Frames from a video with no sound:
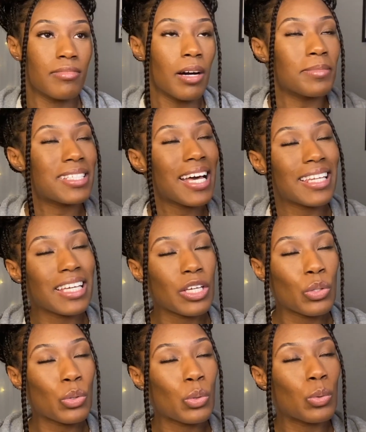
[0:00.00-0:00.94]
I'm telling
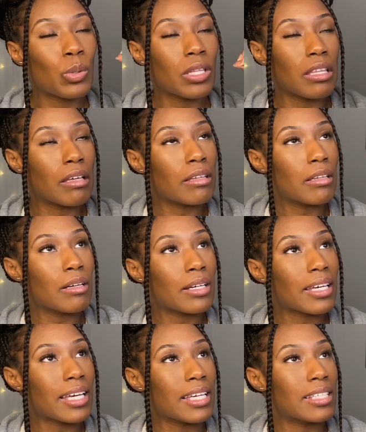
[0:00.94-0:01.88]
you, the
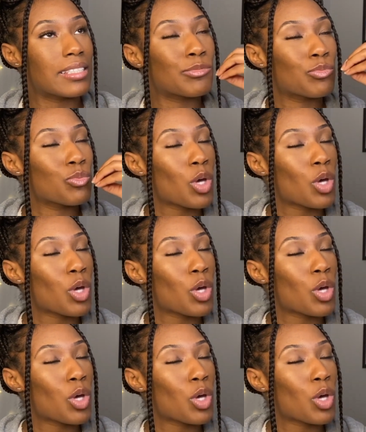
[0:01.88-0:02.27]
look is